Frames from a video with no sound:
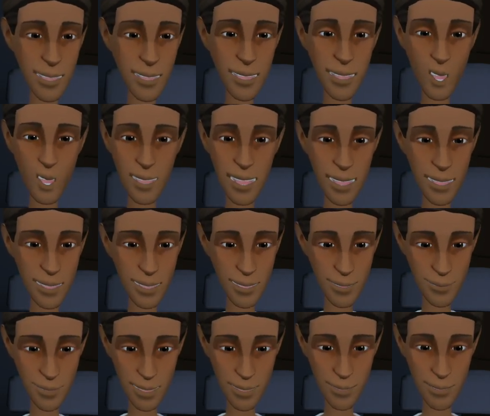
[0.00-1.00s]
security
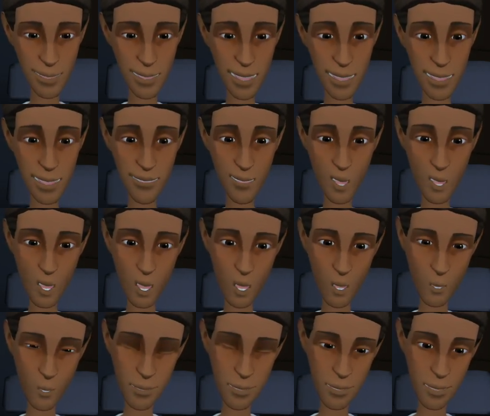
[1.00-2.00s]
access settings for
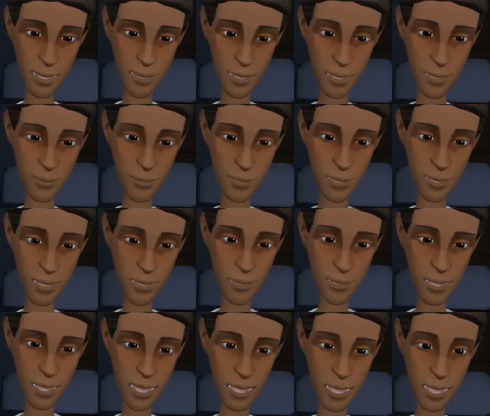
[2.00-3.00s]
all sites and
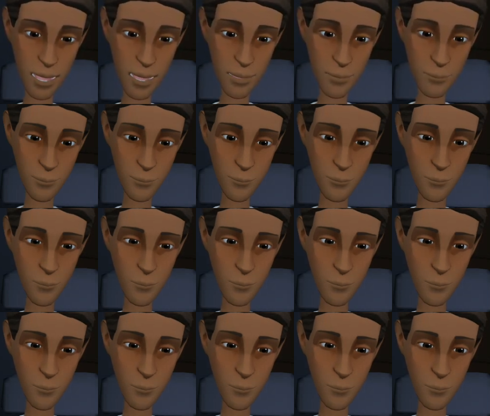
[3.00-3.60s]
site settings.